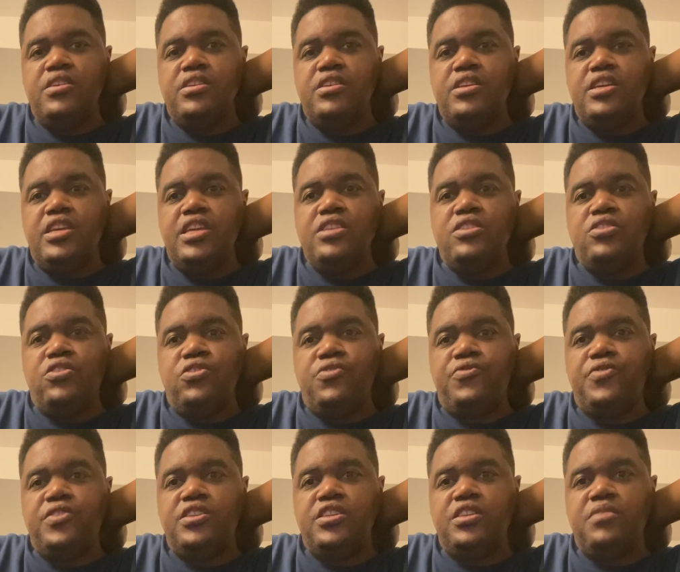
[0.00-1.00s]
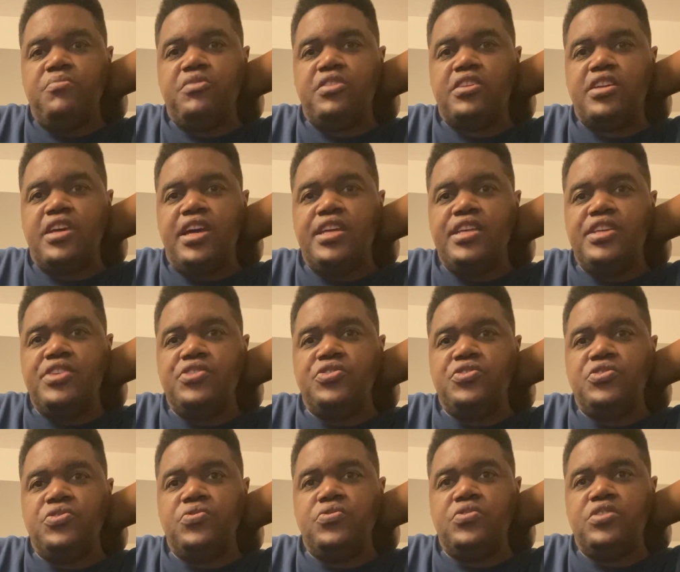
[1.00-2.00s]
He know Fatima got
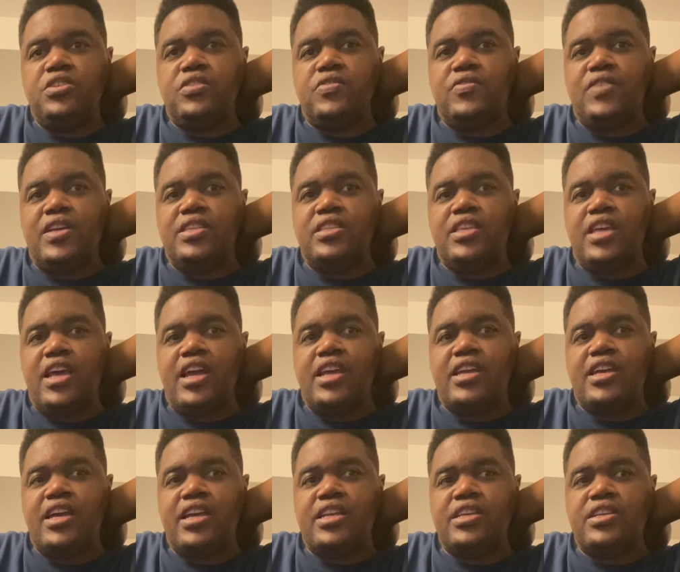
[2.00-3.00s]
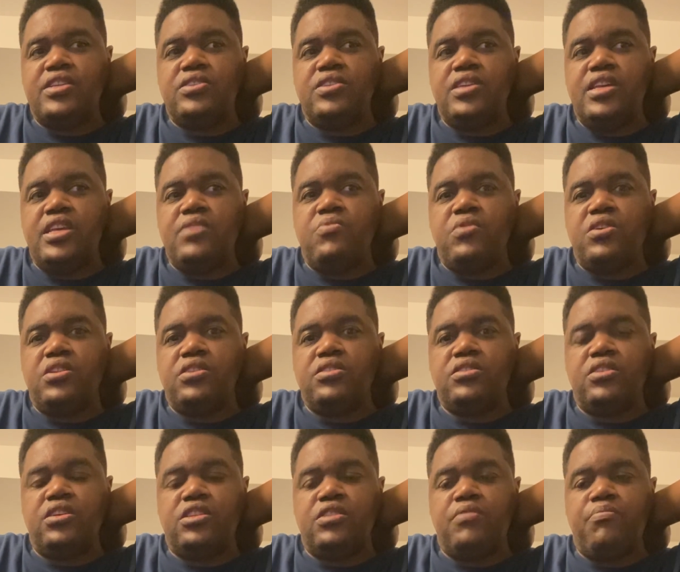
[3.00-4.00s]
issue just like Zach got issue. He want to
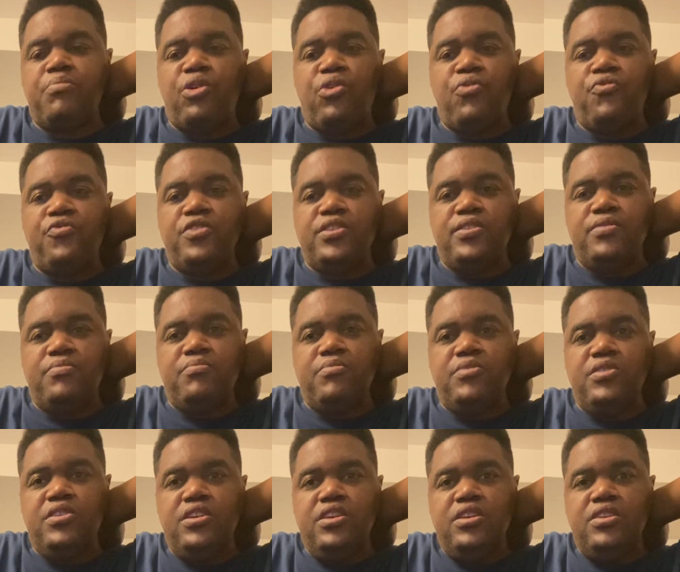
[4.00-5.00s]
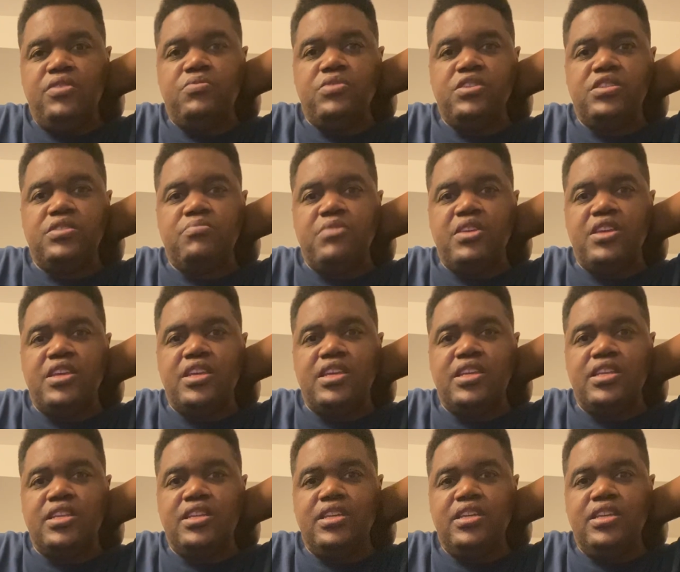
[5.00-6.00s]
talk to both of them, which
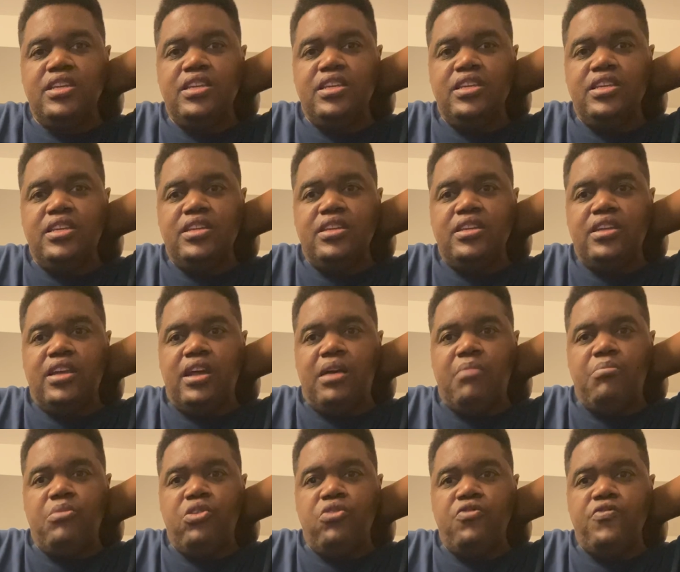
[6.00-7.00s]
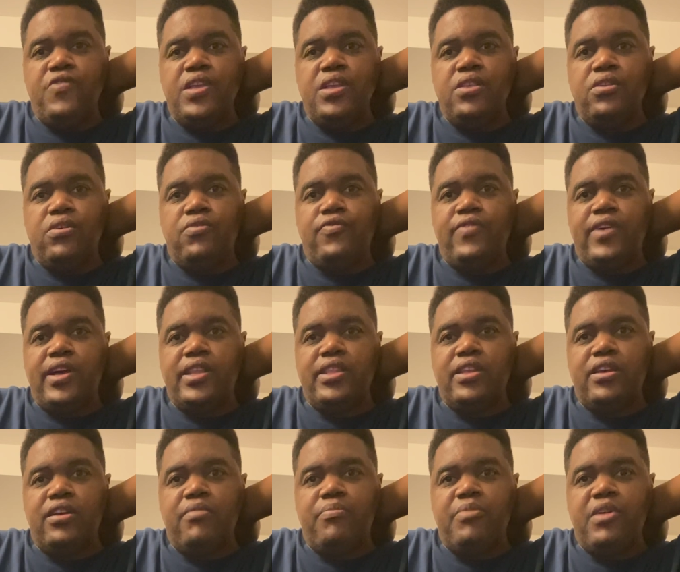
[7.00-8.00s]
means I'm hoping he don't find
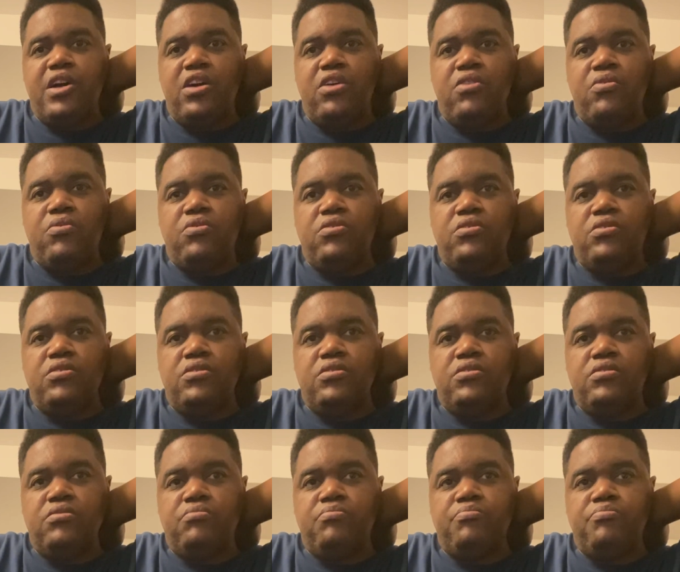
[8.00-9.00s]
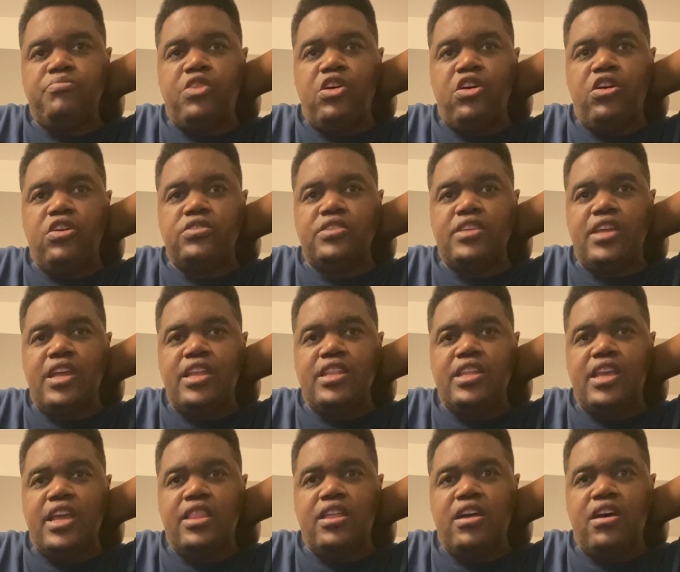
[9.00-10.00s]
out about Paul setting
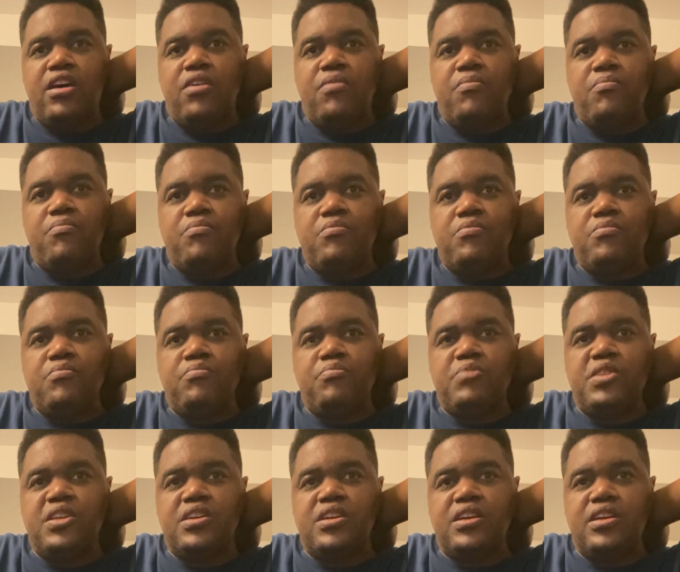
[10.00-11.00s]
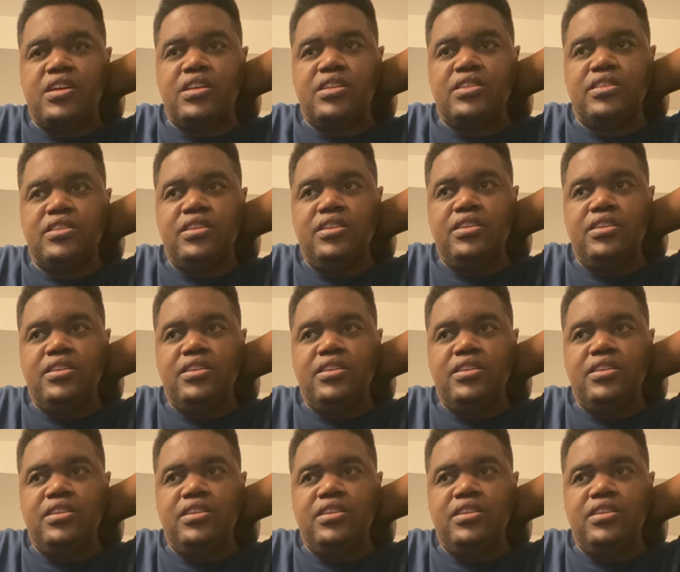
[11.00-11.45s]
that up, because